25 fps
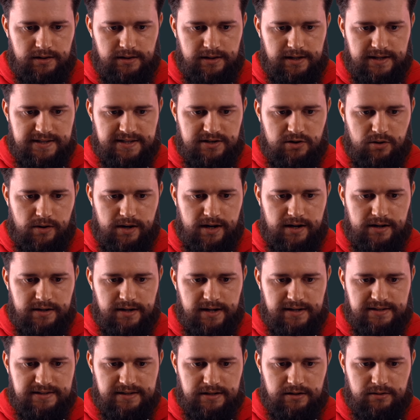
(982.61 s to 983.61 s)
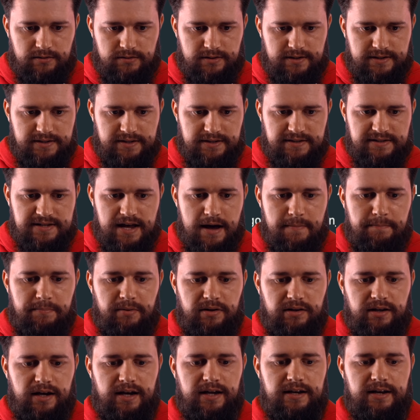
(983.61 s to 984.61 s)
Let's go ahead and execute this
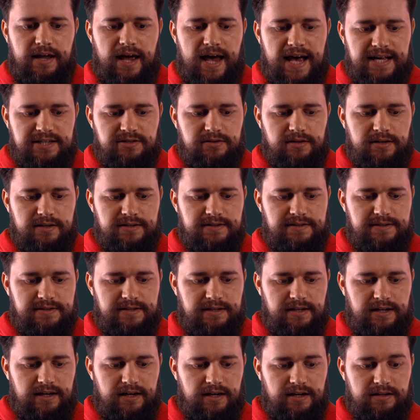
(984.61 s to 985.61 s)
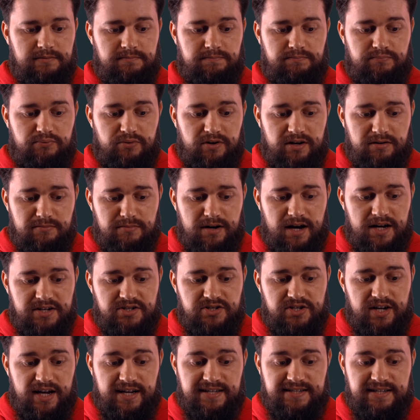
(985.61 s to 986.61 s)
example, and as you can see, it pretty
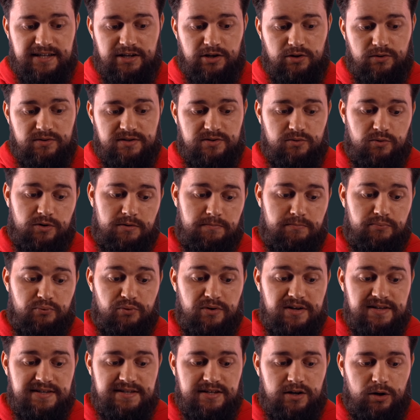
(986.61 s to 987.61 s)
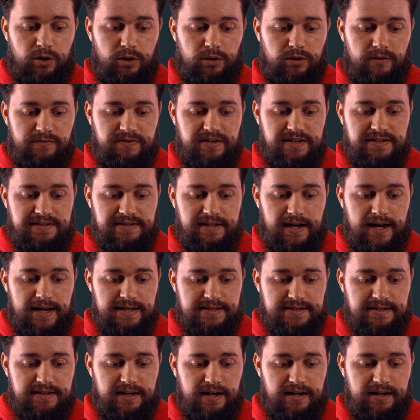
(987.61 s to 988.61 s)
much executes or prints all of these
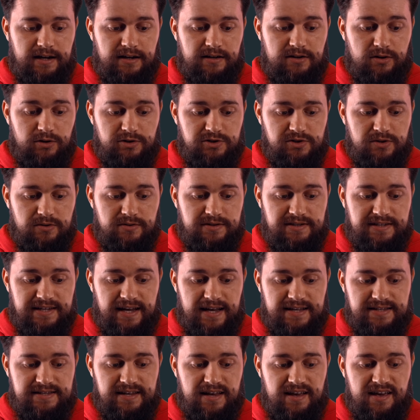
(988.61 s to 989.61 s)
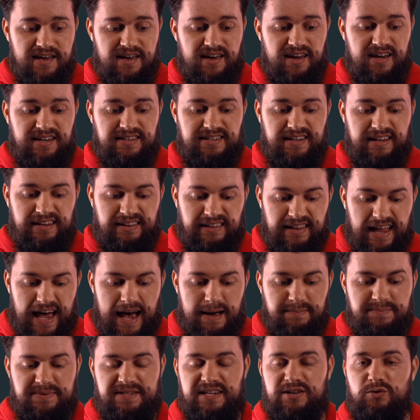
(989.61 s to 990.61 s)
tasks, and it also says it
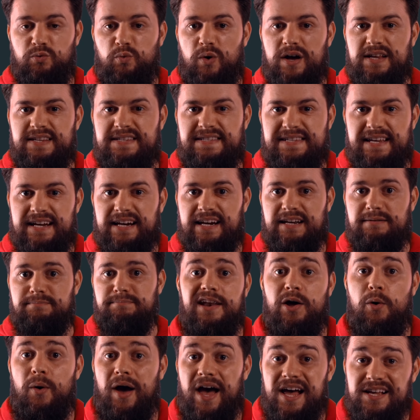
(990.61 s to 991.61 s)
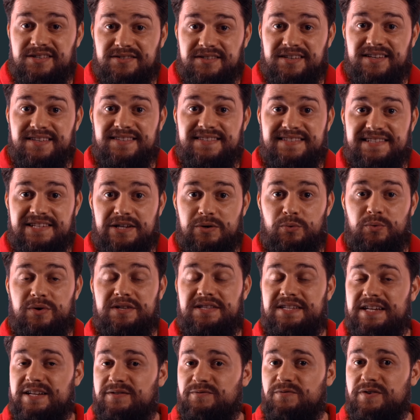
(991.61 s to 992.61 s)
elapsed in 1 second. Now, as you can see, we
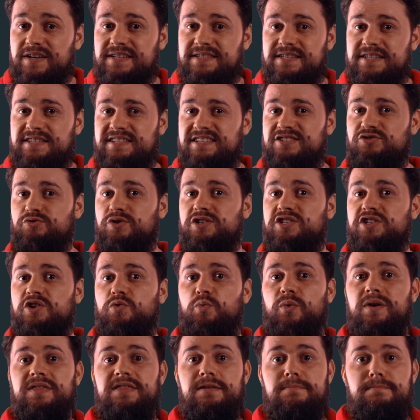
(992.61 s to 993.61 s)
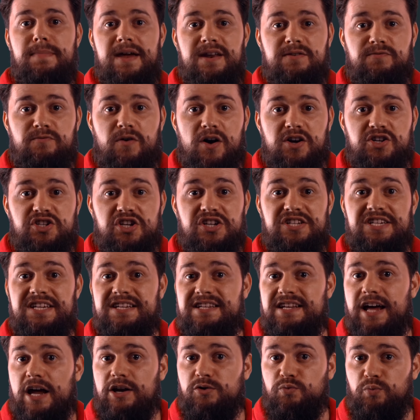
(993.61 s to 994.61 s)
did fix the situation when the main function
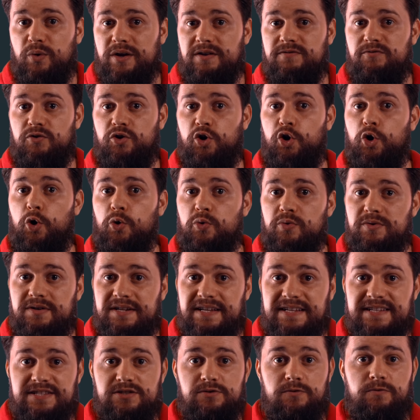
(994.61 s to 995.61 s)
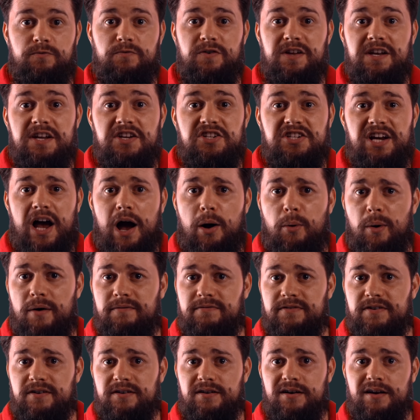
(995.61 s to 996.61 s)
did not wait for goroutines to finish.
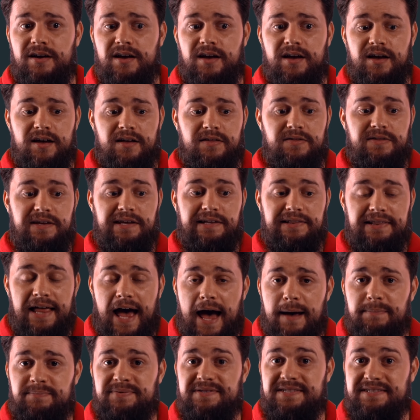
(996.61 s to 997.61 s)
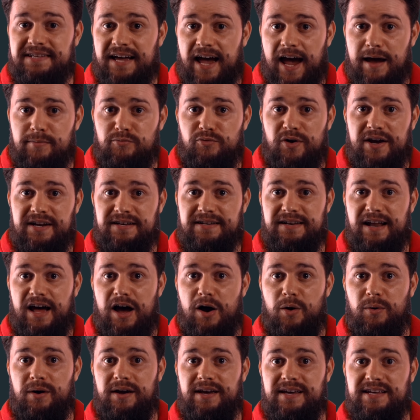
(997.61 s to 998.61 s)
However, the elapsed time right
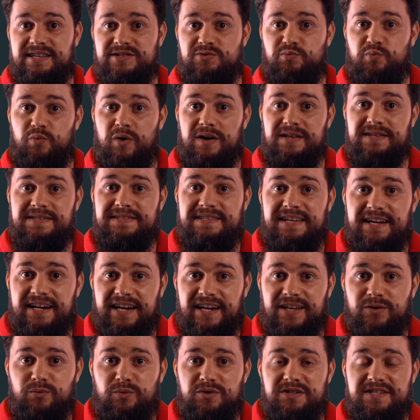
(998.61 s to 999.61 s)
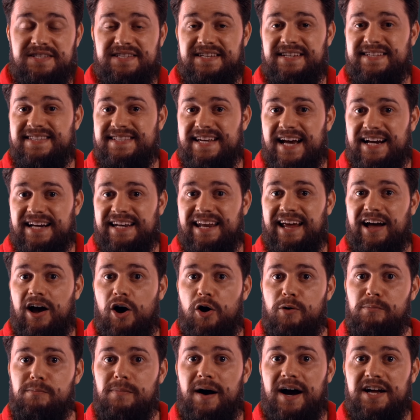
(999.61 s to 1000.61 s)
now is 1 second, which is exactly
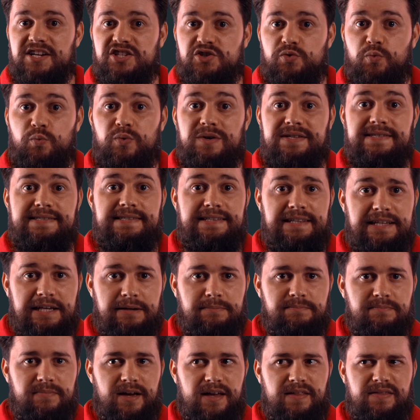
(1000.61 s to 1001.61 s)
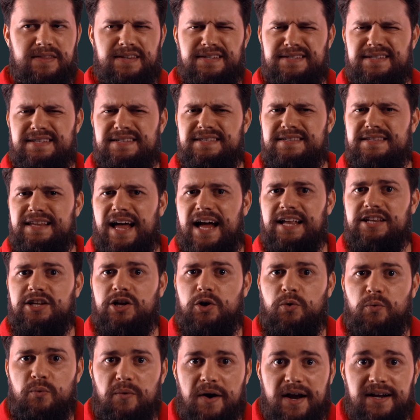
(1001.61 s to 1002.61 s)
how much we sleep. And this is not
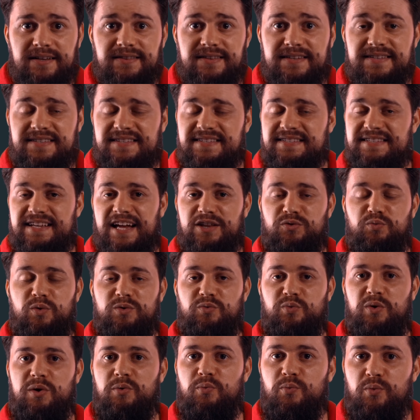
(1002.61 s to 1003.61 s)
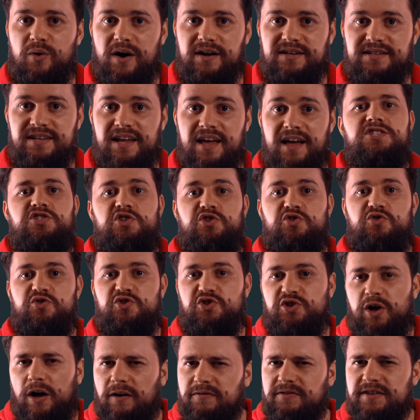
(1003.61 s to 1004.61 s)
correct. This is not what we want. So to
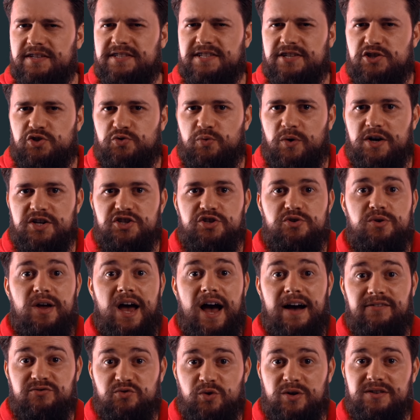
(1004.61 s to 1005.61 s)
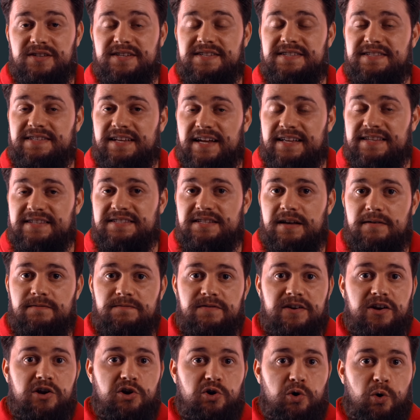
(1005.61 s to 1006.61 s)
solve this situation, you have to understand
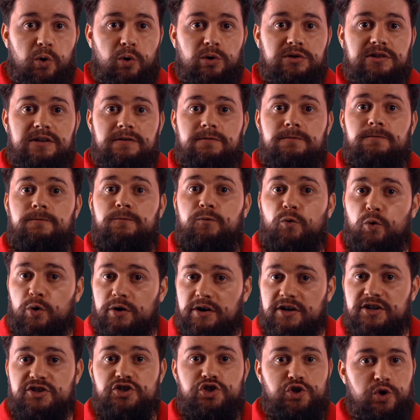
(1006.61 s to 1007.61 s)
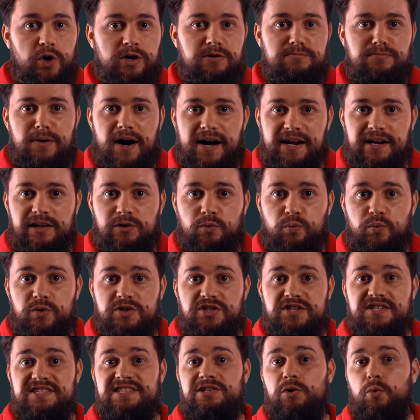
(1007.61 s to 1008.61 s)
something called the fork join model,
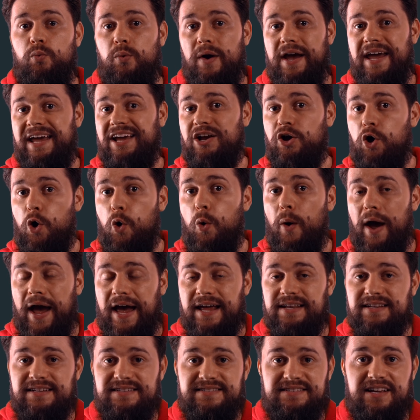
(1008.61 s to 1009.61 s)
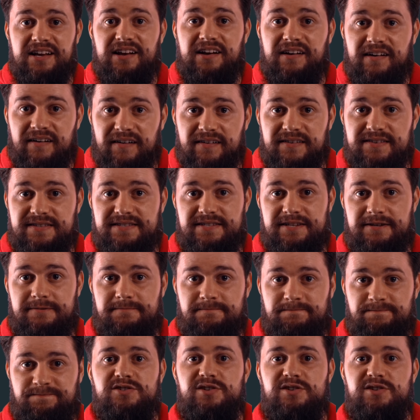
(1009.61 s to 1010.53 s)
which is the way Go handles concurrency.